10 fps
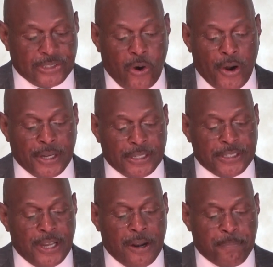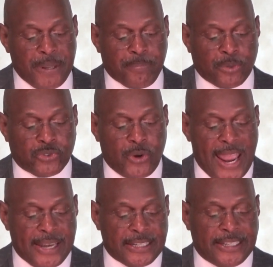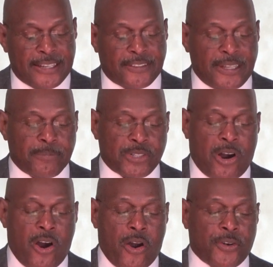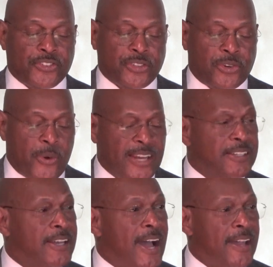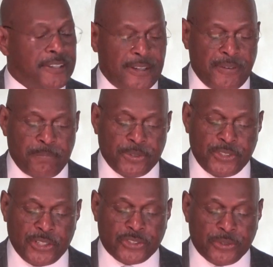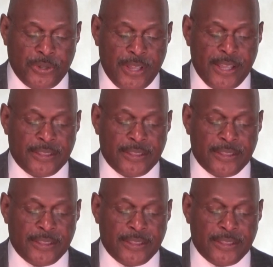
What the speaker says: talking to young people, trying to get them to harness the great God-given potential